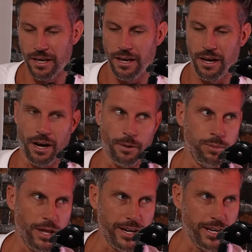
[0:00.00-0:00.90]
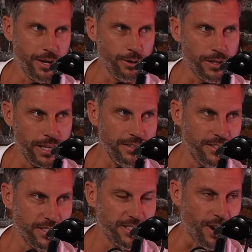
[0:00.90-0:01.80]
oh, bloody hell, Glenn's
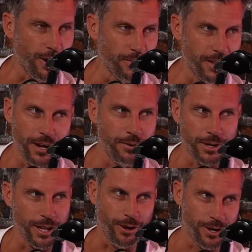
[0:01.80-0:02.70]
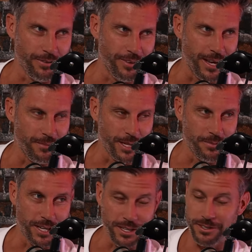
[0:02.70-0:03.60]
just told me they were a real Ocker family,
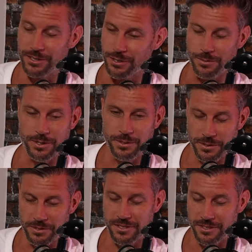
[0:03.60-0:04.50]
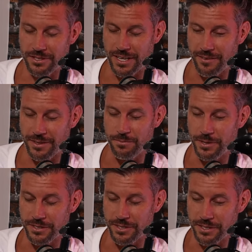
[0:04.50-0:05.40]
but he's a super savvy
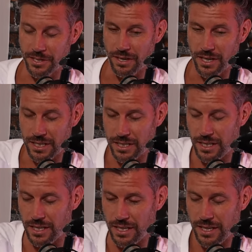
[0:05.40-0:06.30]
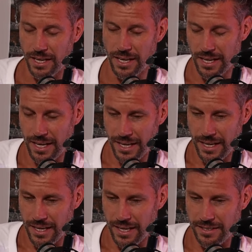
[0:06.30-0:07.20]
business guy, and
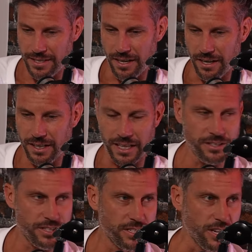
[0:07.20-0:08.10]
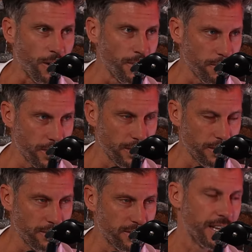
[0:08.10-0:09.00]
he said, oh, Glenn's just told me what he
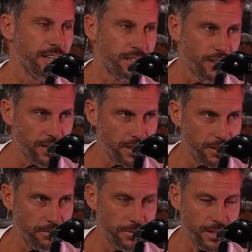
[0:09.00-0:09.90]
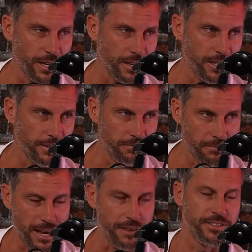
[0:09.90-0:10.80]
said to you. You know, you
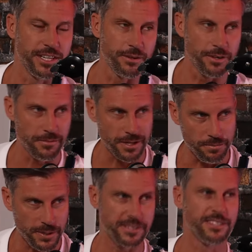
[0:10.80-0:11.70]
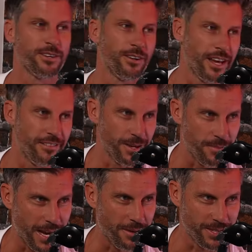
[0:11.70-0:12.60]
have dinner with him, he pisses all over your
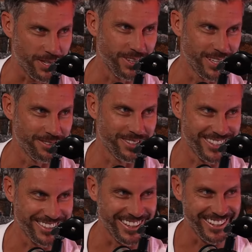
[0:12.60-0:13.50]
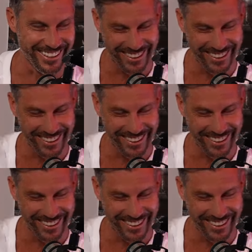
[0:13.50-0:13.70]
barbecue. That's what she said.